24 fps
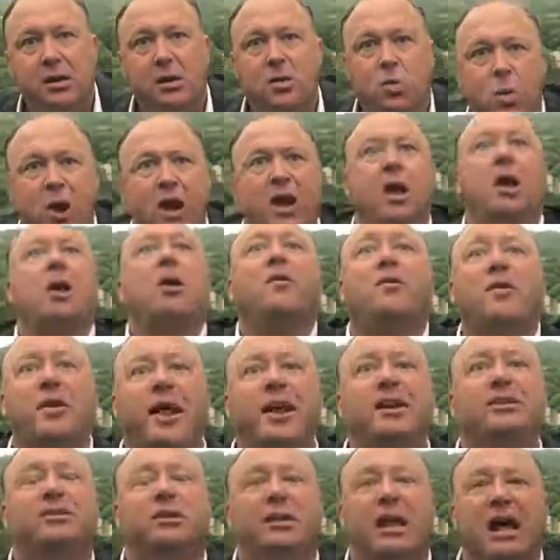We can go to the
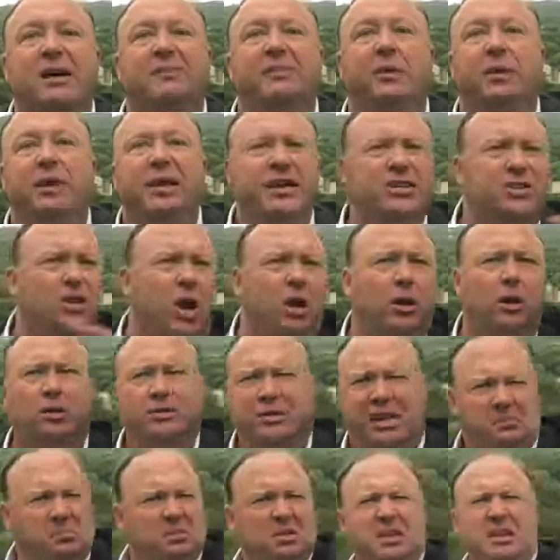next level. He's all hooked
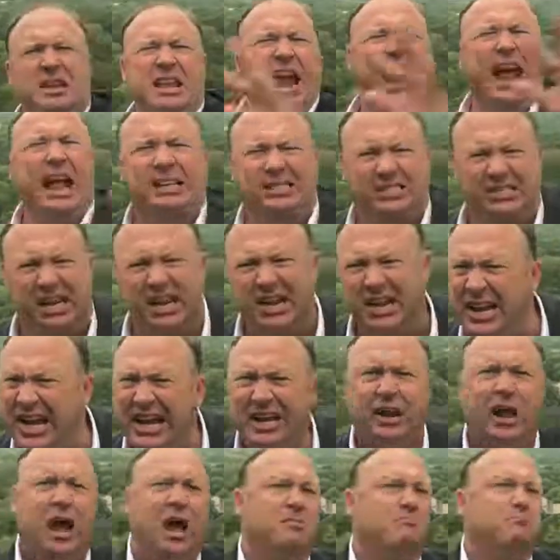in with NASA and
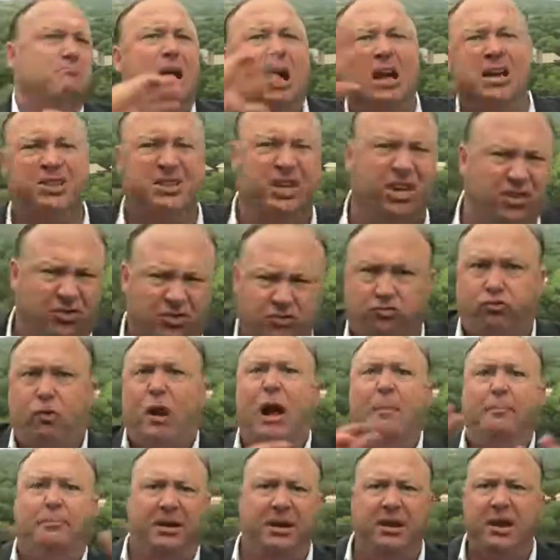Elon Musk and
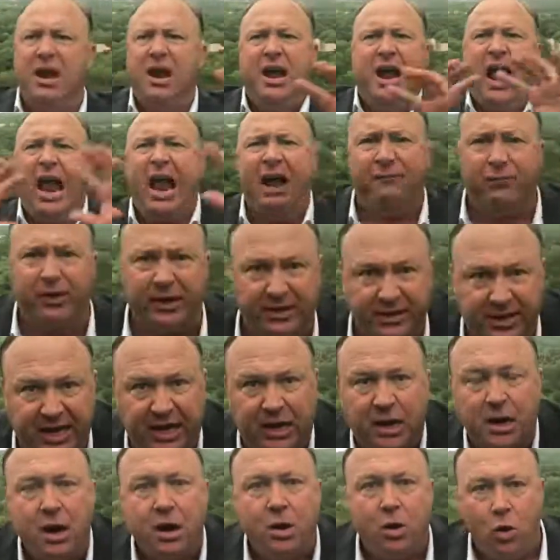Trump and
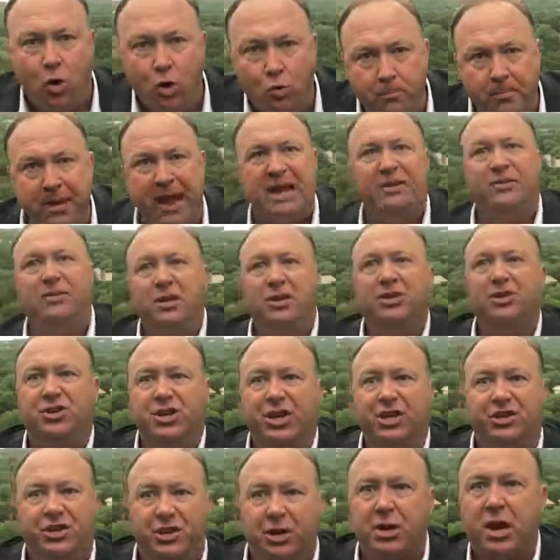everything, who made the
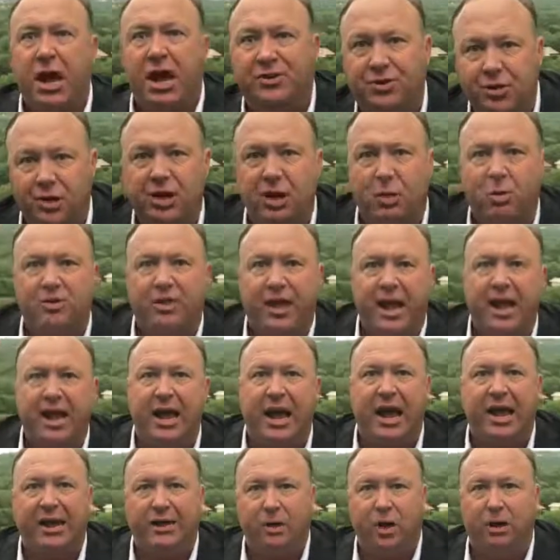decision not to go with
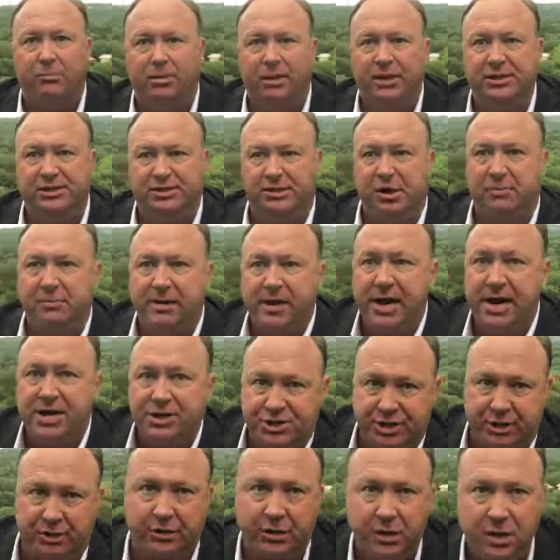AI global
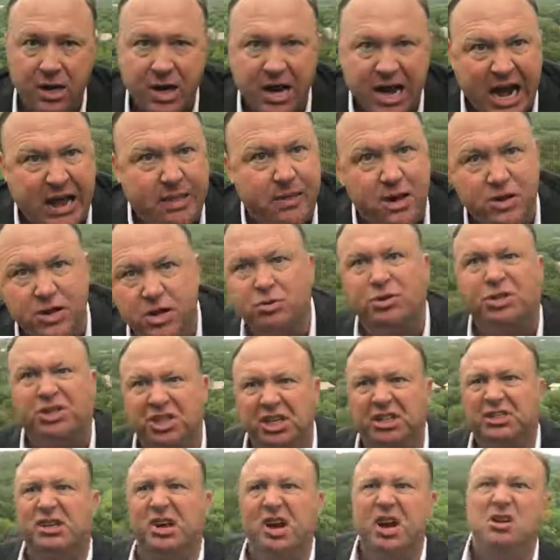extermination. And then you
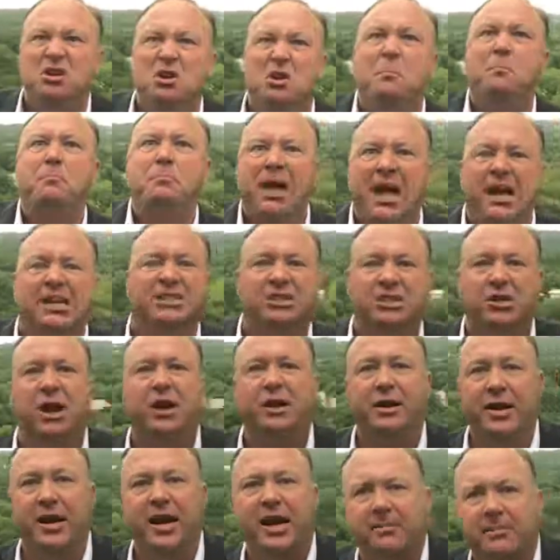sit there and you piss
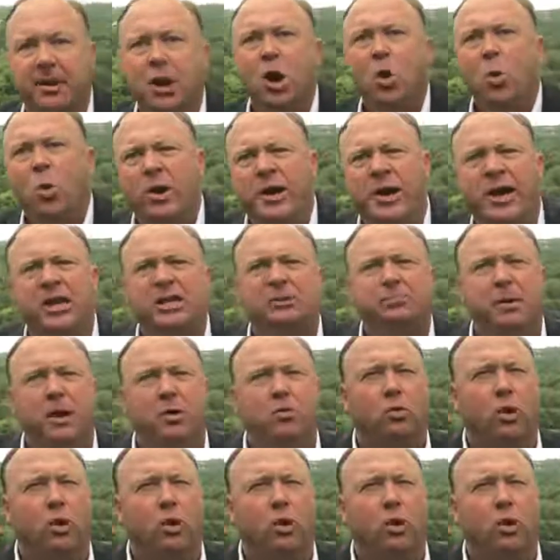on him when he's been